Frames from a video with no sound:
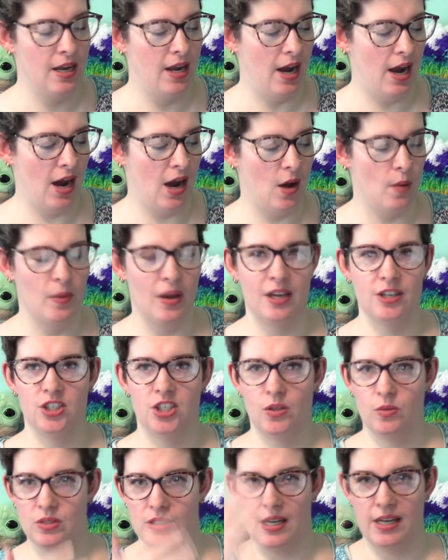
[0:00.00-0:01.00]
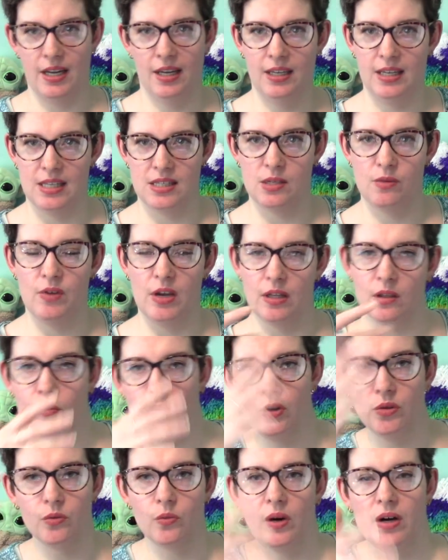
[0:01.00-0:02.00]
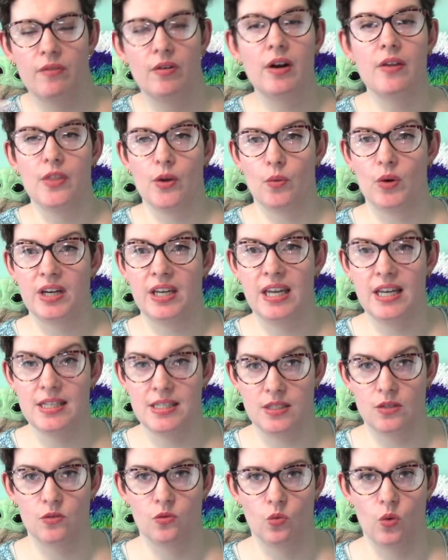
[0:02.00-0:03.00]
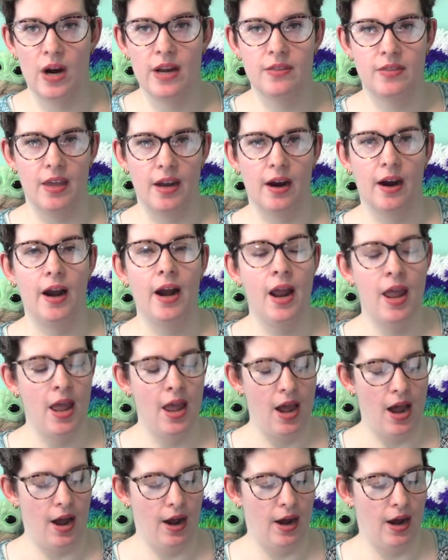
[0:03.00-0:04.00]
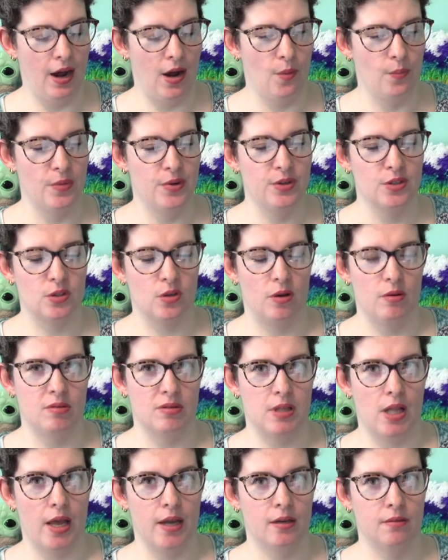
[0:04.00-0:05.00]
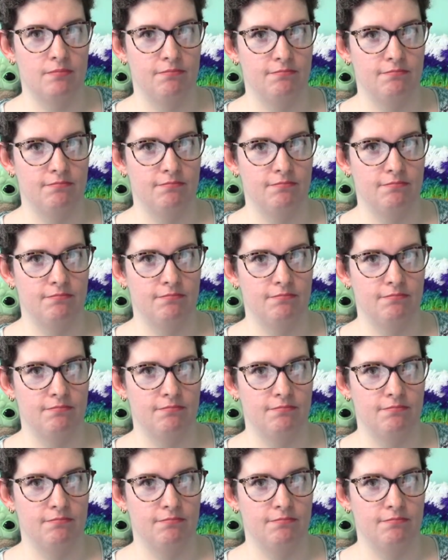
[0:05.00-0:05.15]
And she was like, kits available and whatever, and there were kits right there. So I was like,